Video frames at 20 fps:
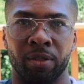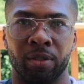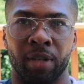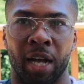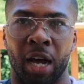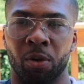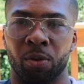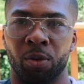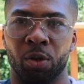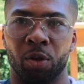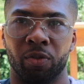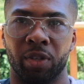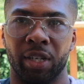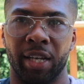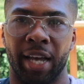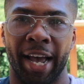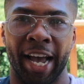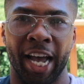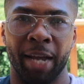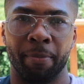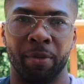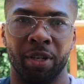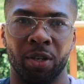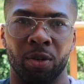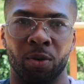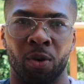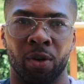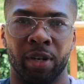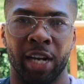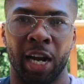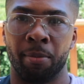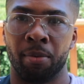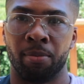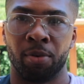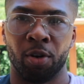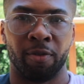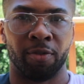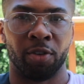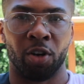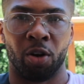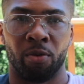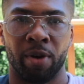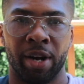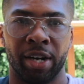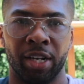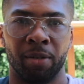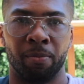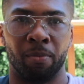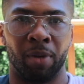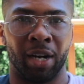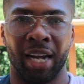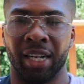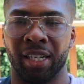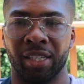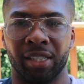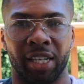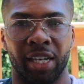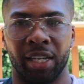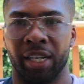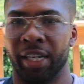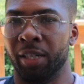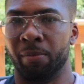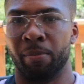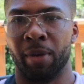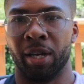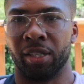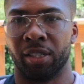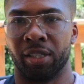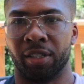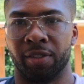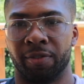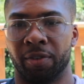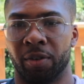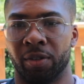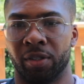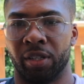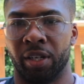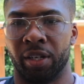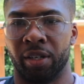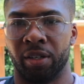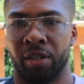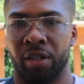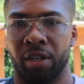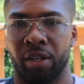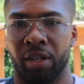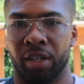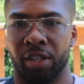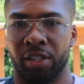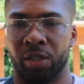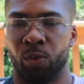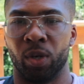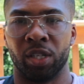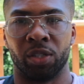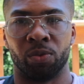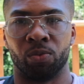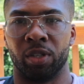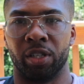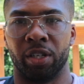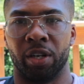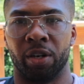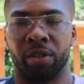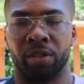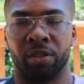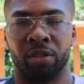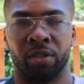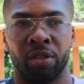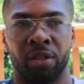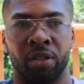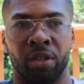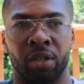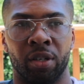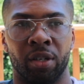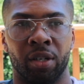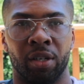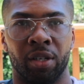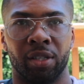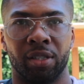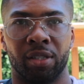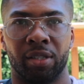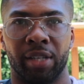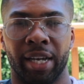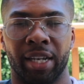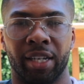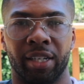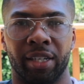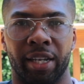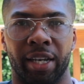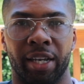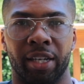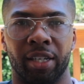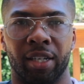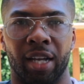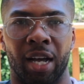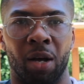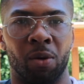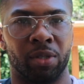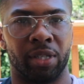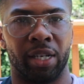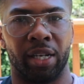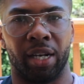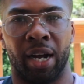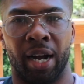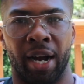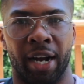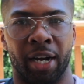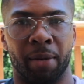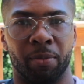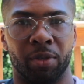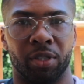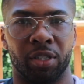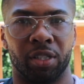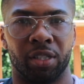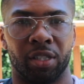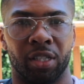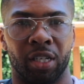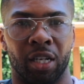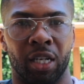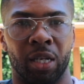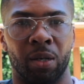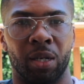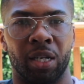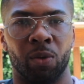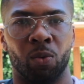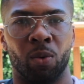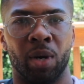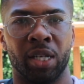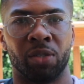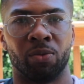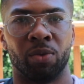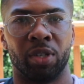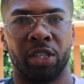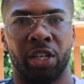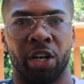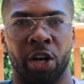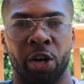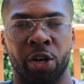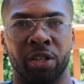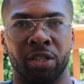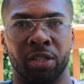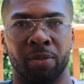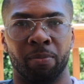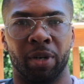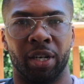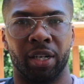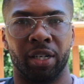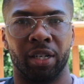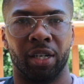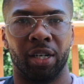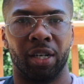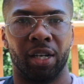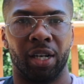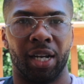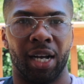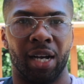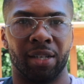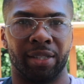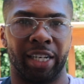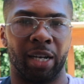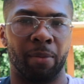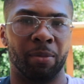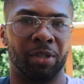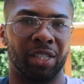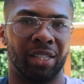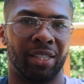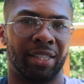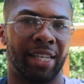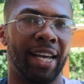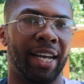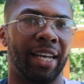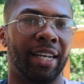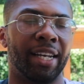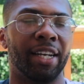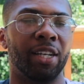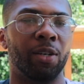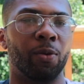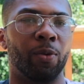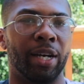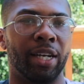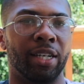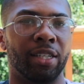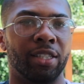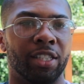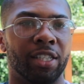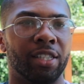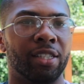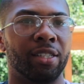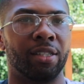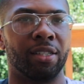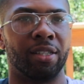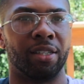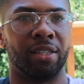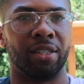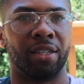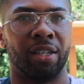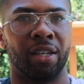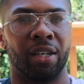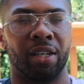I don't know if they had me on ibuprofen already, but I didn't take any medicine the first day because it wasn't really hurting. Second day, I was like, all right, I'm gonna just, it wasn't really hurting, but I was like, I'm gonna just take it anyway, just to,